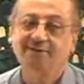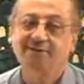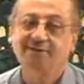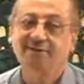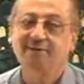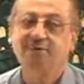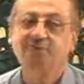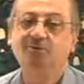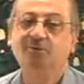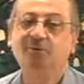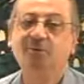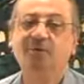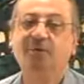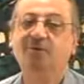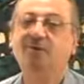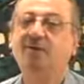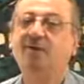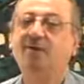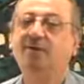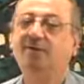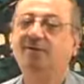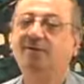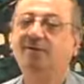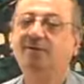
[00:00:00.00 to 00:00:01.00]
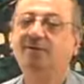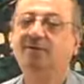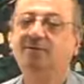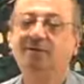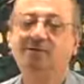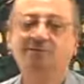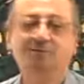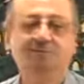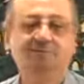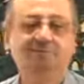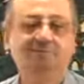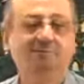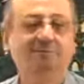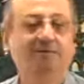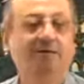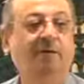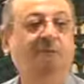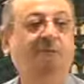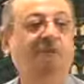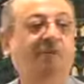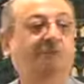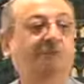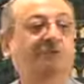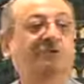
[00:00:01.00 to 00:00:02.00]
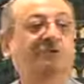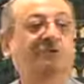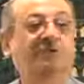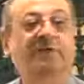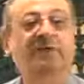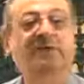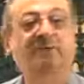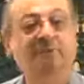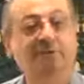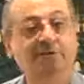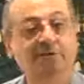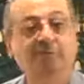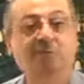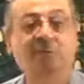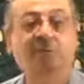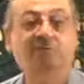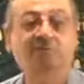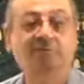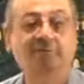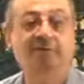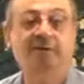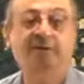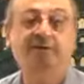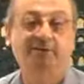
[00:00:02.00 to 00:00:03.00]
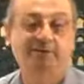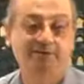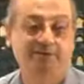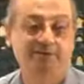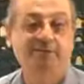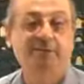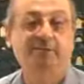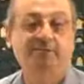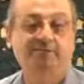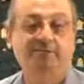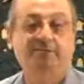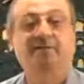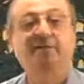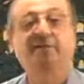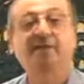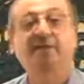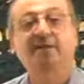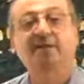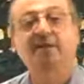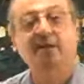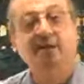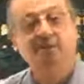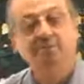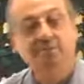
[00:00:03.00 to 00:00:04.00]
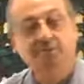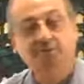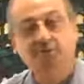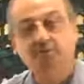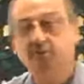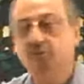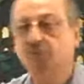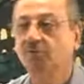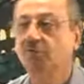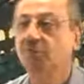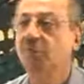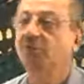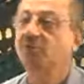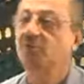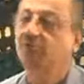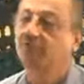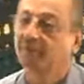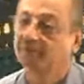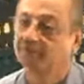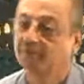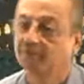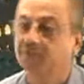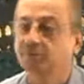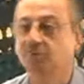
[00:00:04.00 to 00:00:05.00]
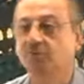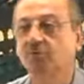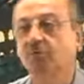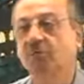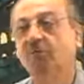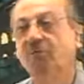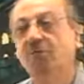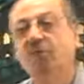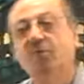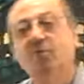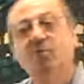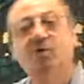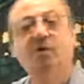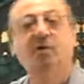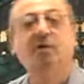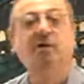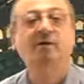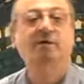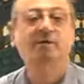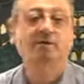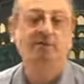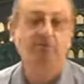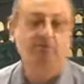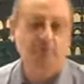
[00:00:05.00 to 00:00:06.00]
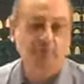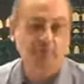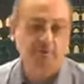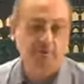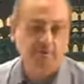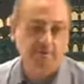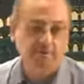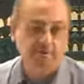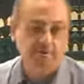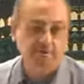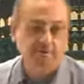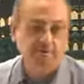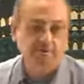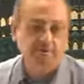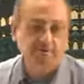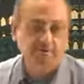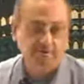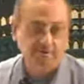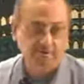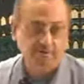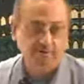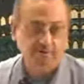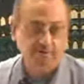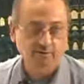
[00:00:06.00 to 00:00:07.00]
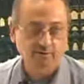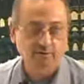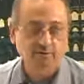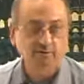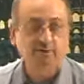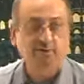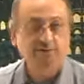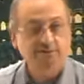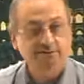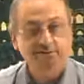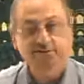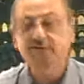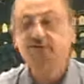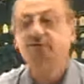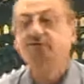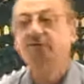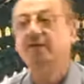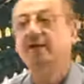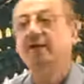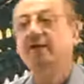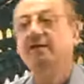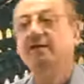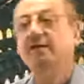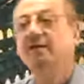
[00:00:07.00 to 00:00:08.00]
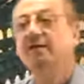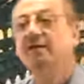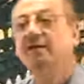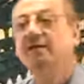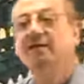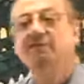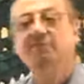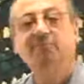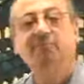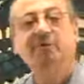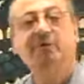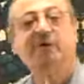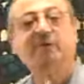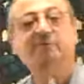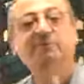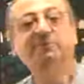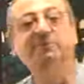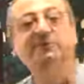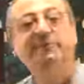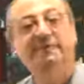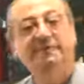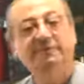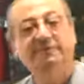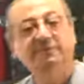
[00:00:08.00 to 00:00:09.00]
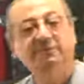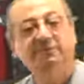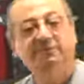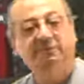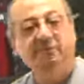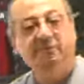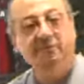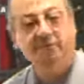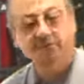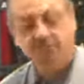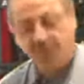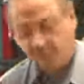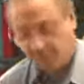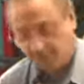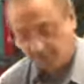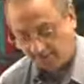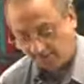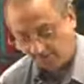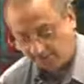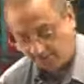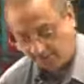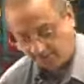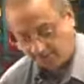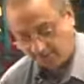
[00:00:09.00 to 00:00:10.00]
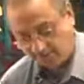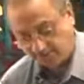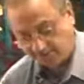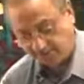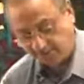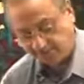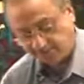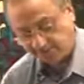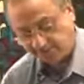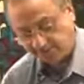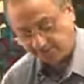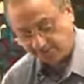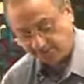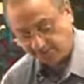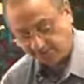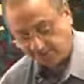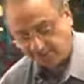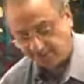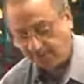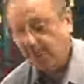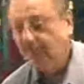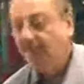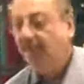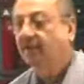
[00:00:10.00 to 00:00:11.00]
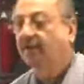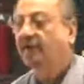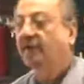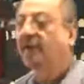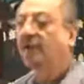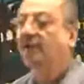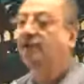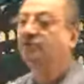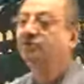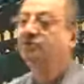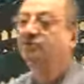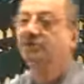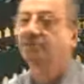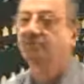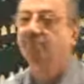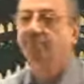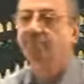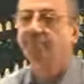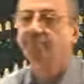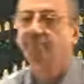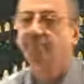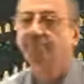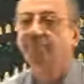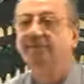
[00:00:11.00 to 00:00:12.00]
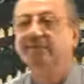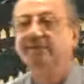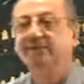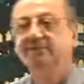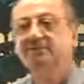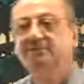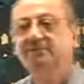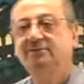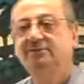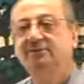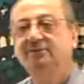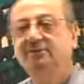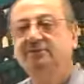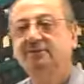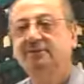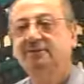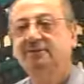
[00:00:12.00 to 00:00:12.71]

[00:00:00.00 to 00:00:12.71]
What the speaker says: then you will not be able to say with confidence whether they are majroor, mansoob, what are they doing. You know, this way it becomes easy for you. Ready, brother and sister? Hashim, yes.